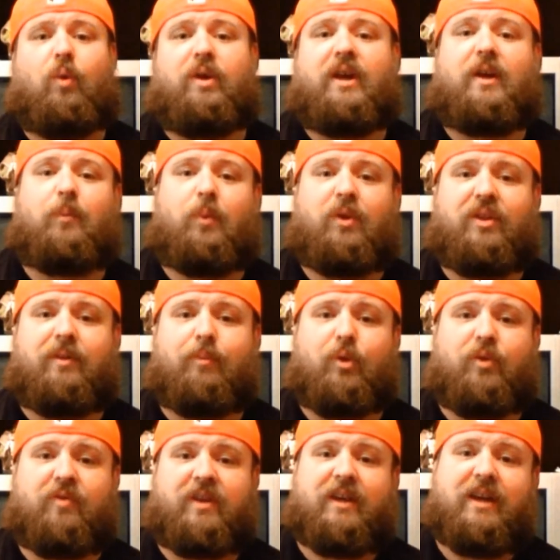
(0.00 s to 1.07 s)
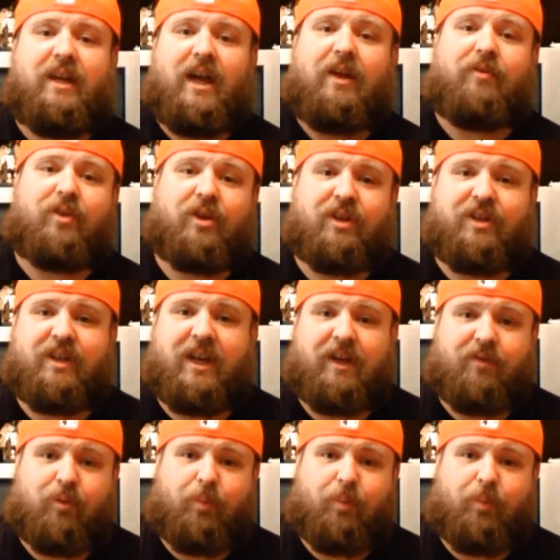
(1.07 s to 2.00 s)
a One-Eyed Willie movie. Have a good day,